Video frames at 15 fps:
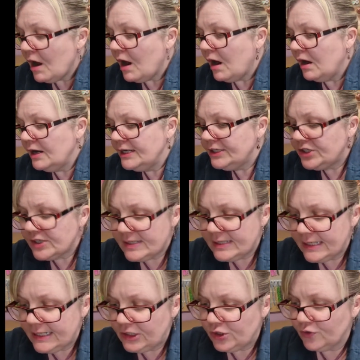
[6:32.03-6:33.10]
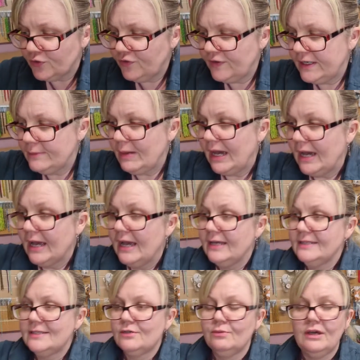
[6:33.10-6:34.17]
I just need your feedback
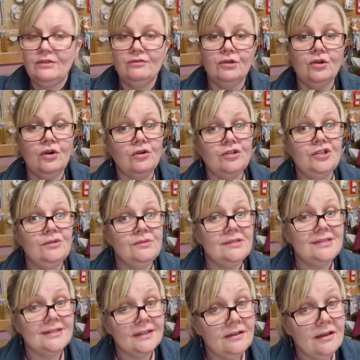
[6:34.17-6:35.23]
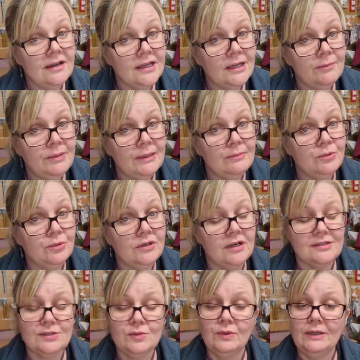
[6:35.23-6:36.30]
as to whether or not you'd still like a bit more
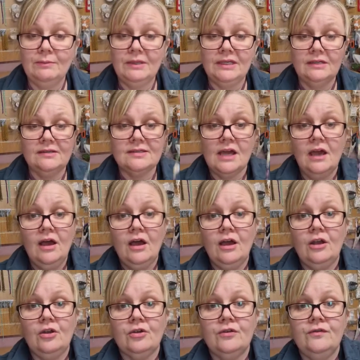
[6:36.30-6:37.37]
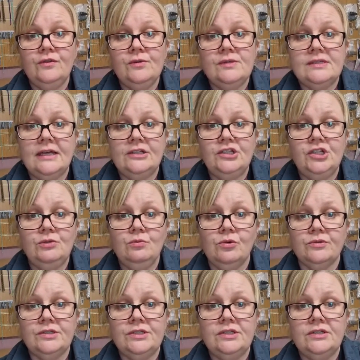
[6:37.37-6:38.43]
last week, because a lot of you said you
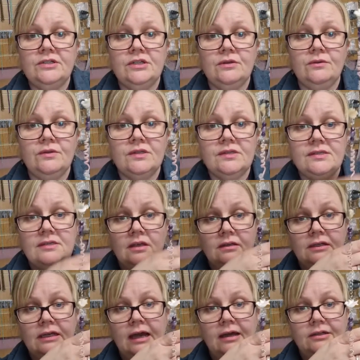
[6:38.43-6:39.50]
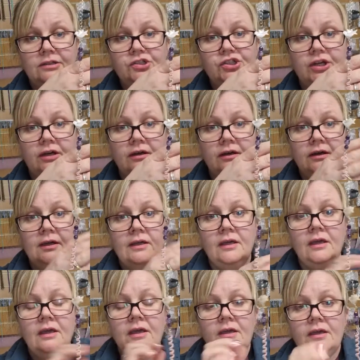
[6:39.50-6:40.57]
wanted to do the sun catcher.
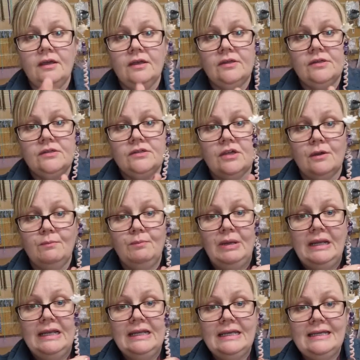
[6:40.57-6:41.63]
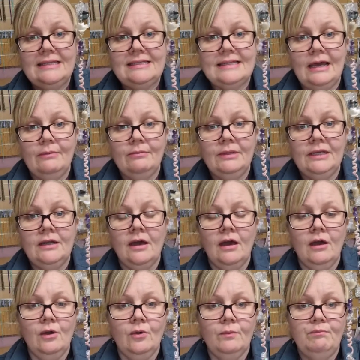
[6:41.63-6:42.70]
So please let me
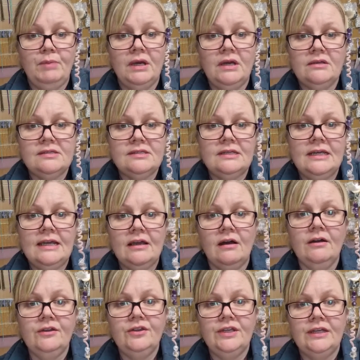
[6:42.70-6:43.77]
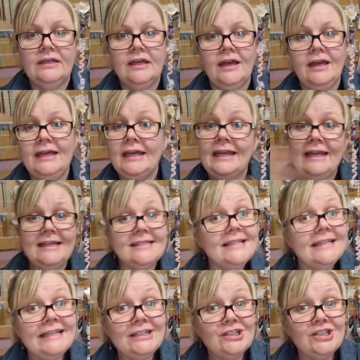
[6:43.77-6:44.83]
know. Personally, I think it is
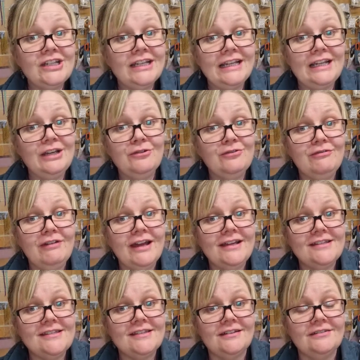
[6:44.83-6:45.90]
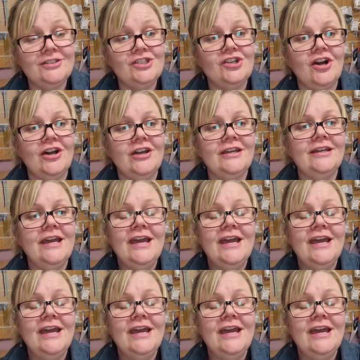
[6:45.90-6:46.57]
literally a little ray of sunshine.